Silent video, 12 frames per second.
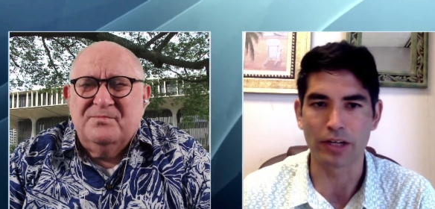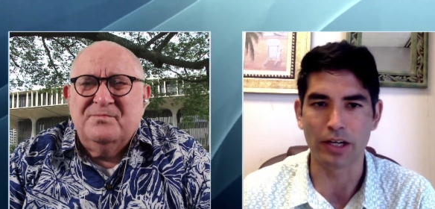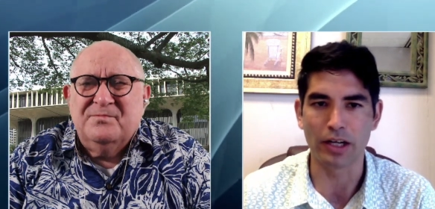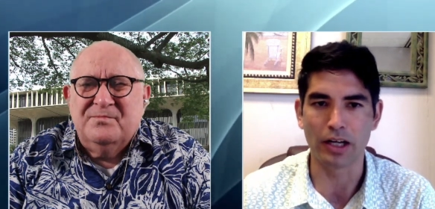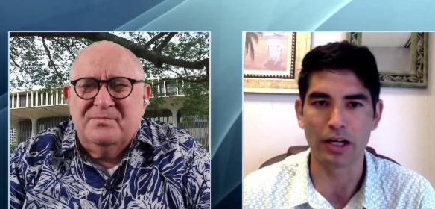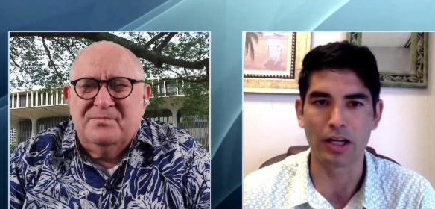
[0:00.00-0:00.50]

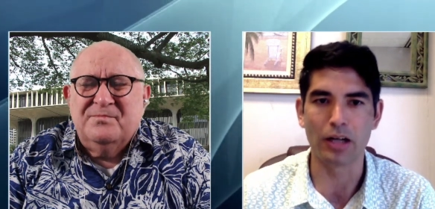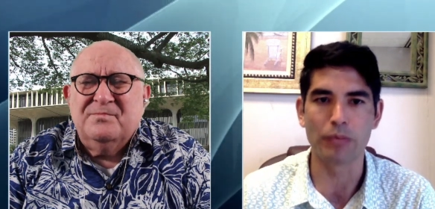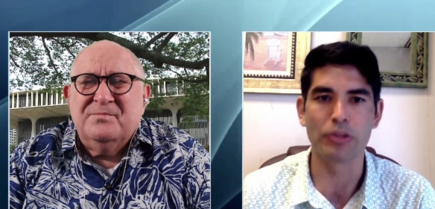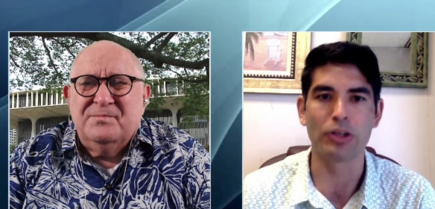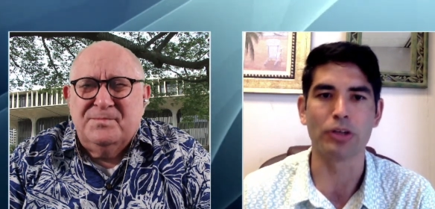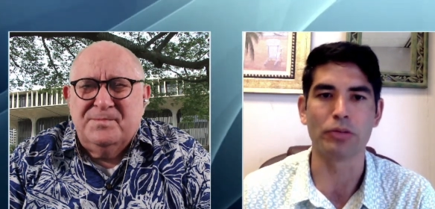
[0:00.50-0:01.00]

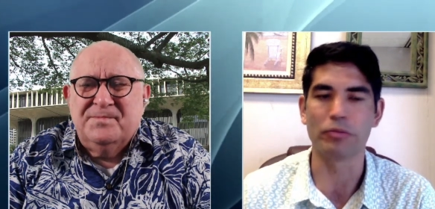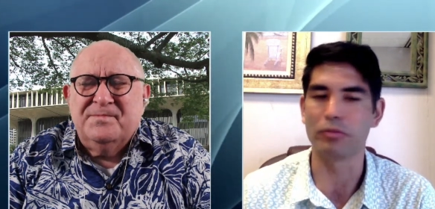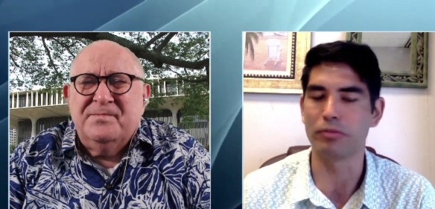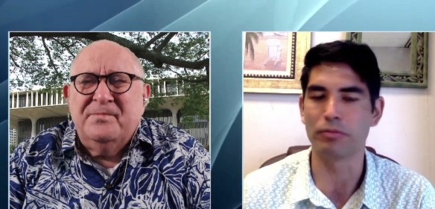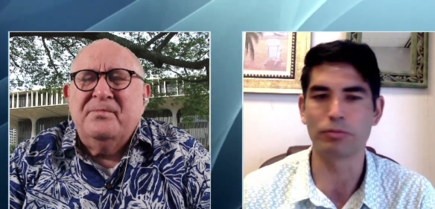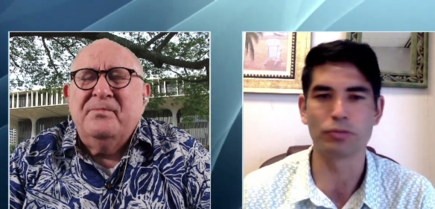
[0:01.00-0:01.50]
Speaker 1: Um, you know,
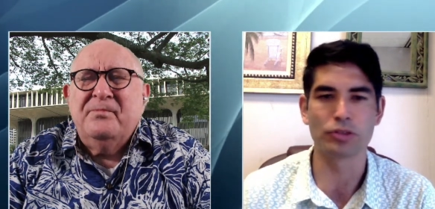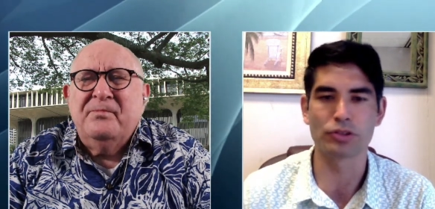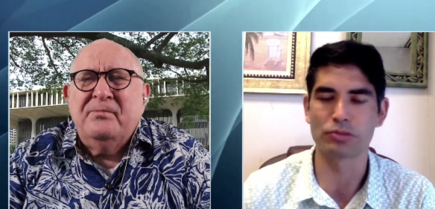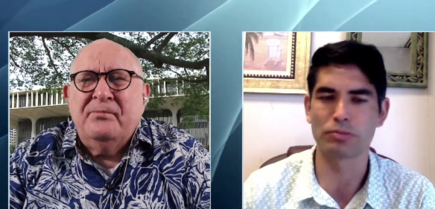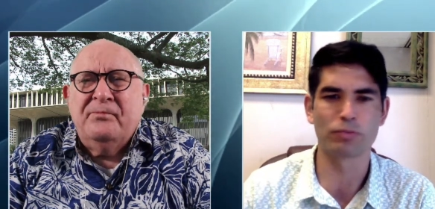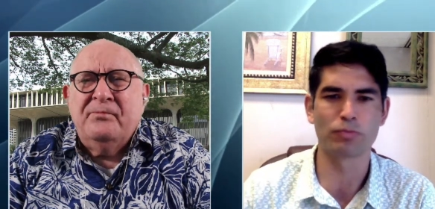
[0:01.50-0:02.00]

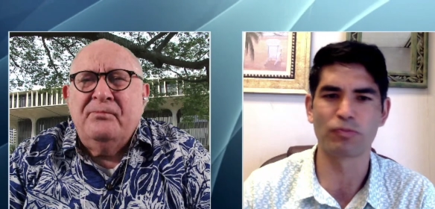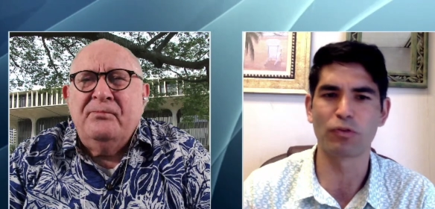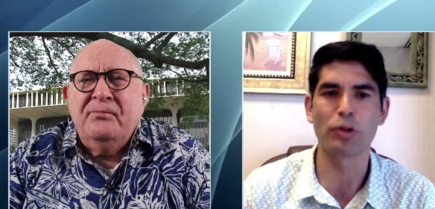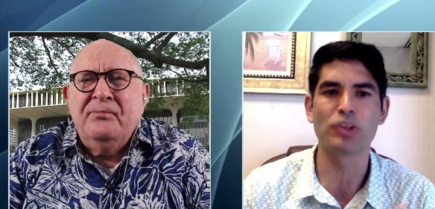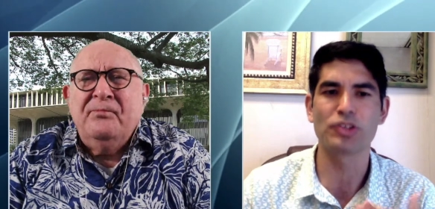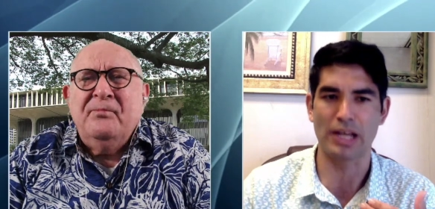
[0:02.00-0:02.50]
just
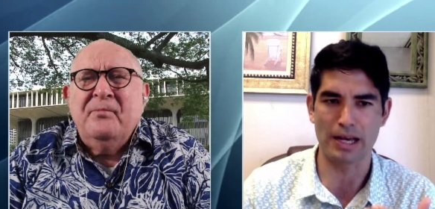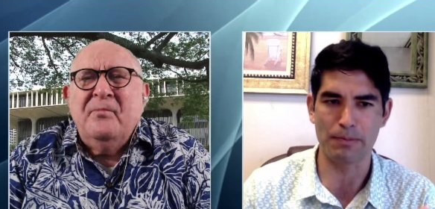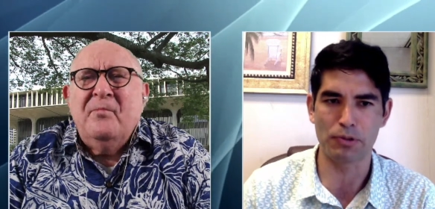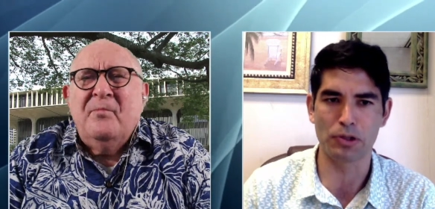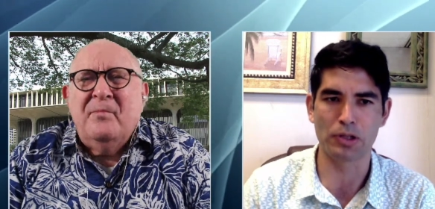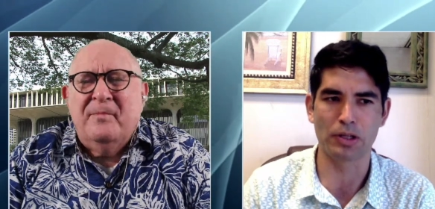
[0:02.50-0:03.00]
for
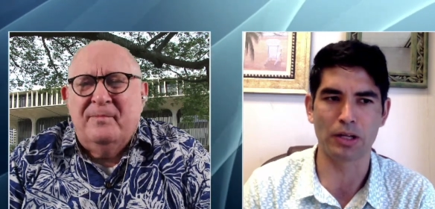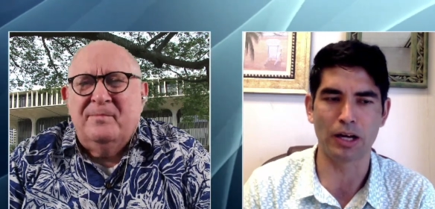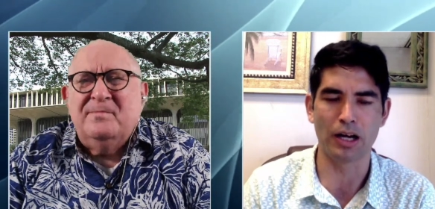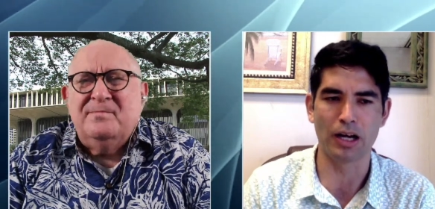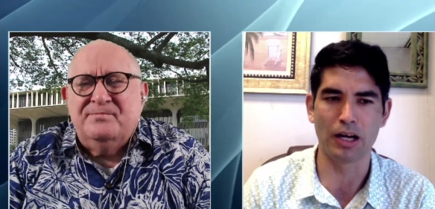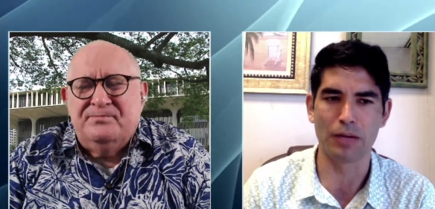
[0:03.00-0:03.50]

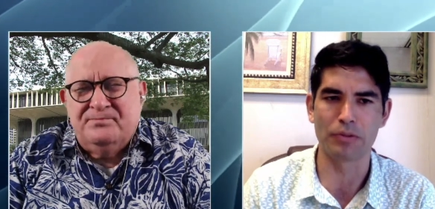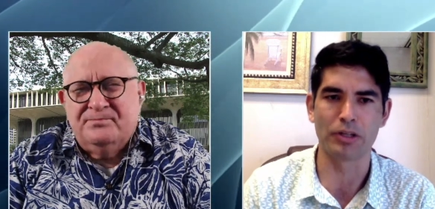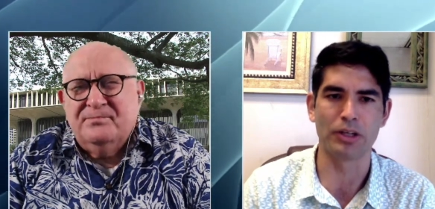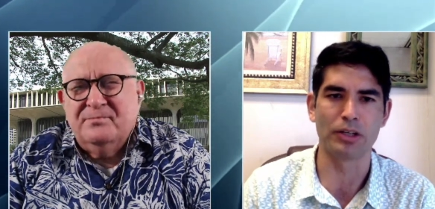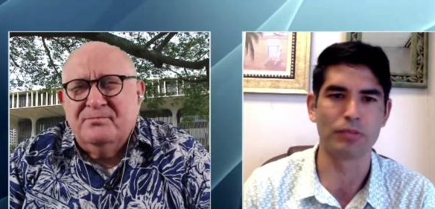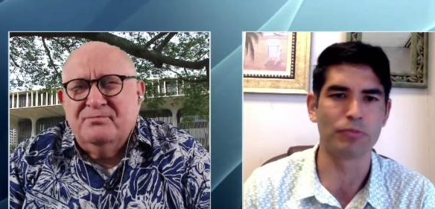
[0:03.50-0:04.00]
example, um,
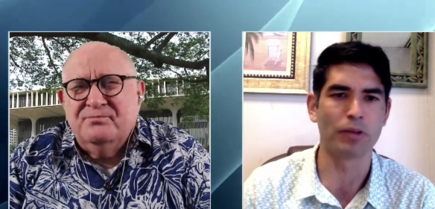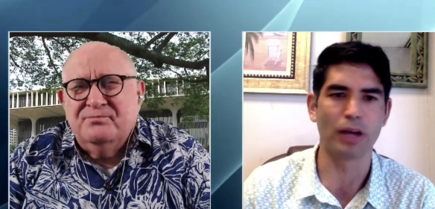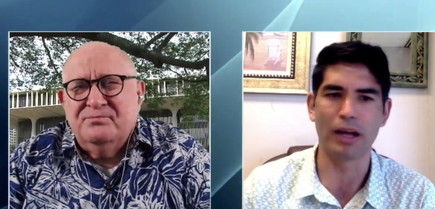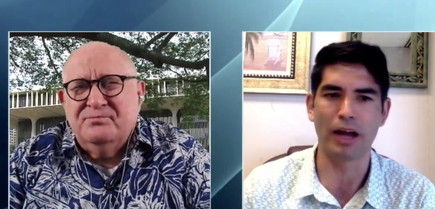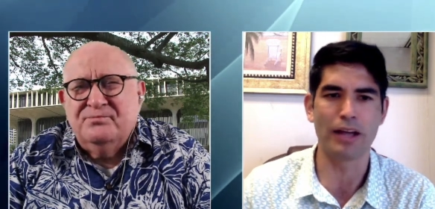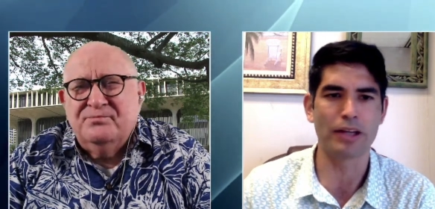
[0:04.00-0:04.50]
you know,
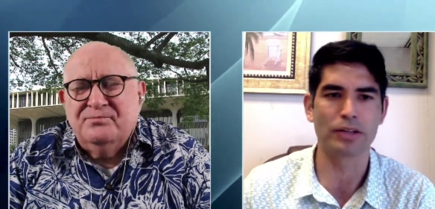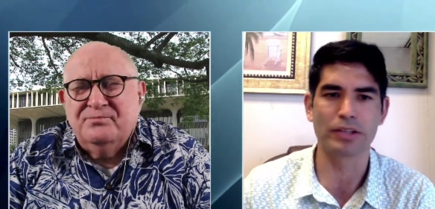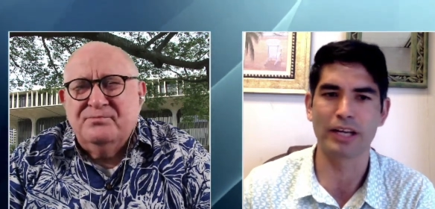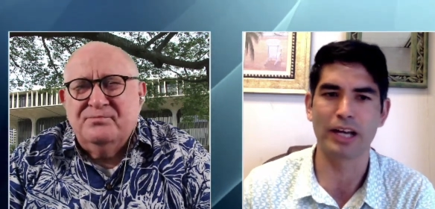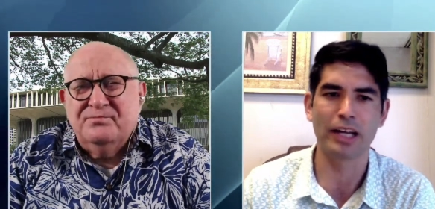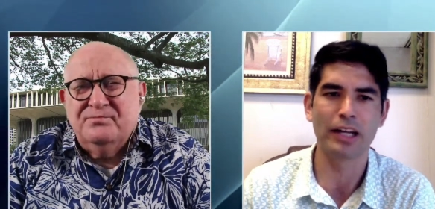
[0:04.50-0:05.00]
I, I hear
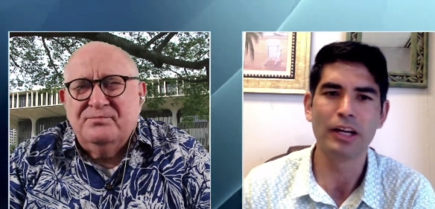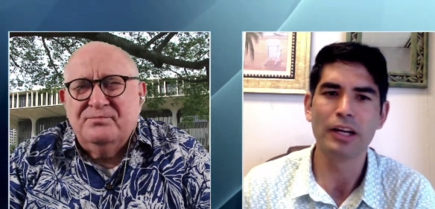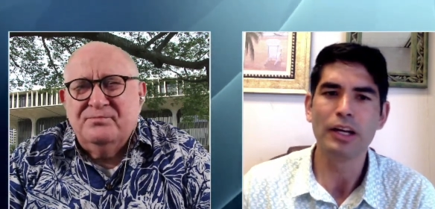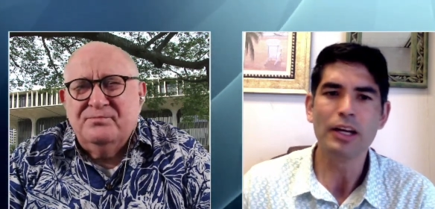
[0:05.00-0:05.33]
that